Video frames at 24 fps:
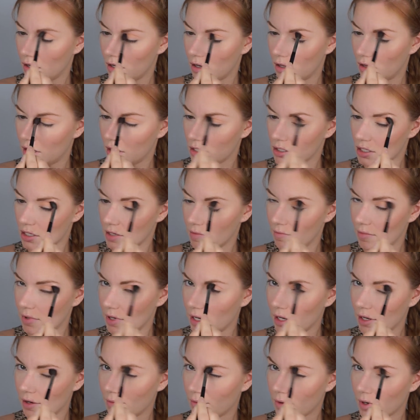And this can
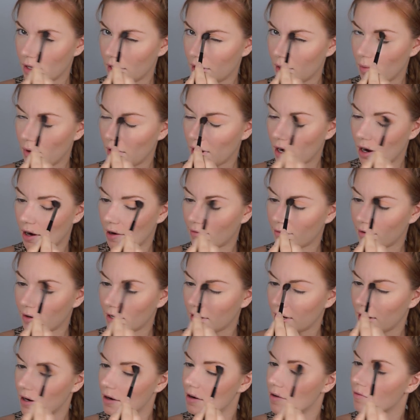be really
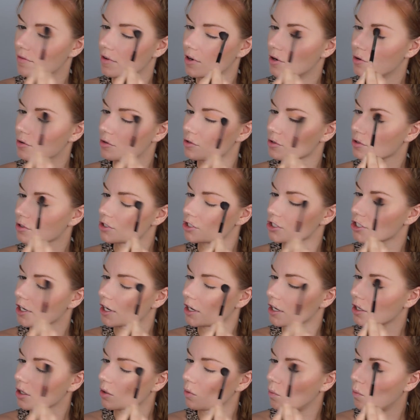whatever kind of neutral
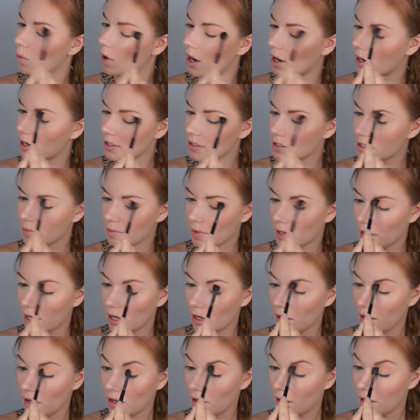shade you want it to
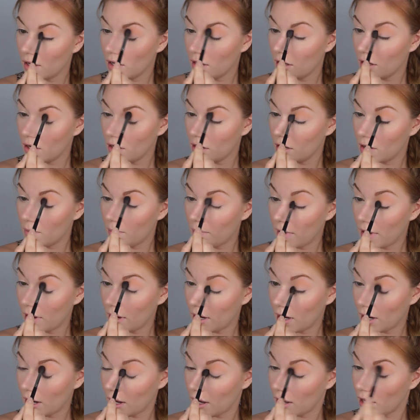be,
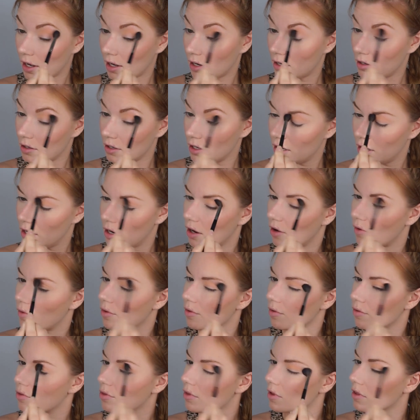depending on, you
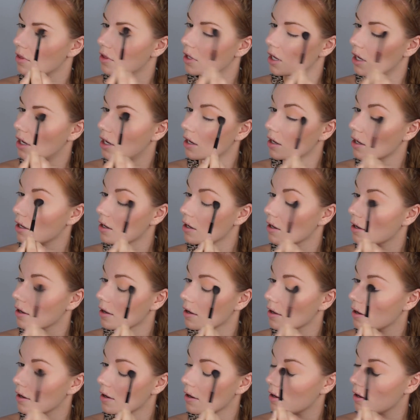know, the look
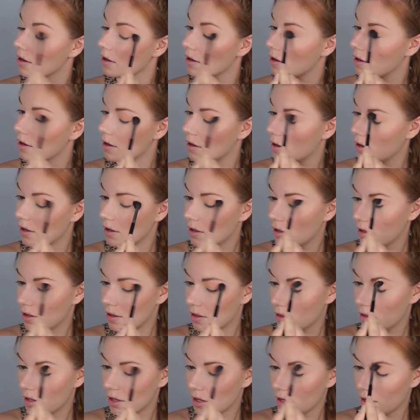
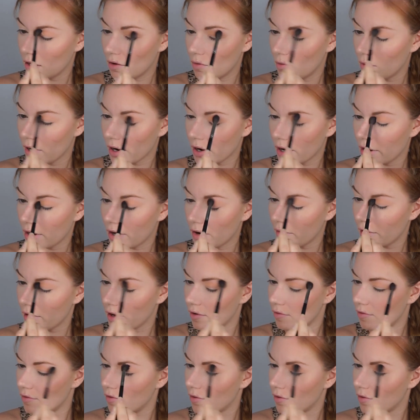that you are going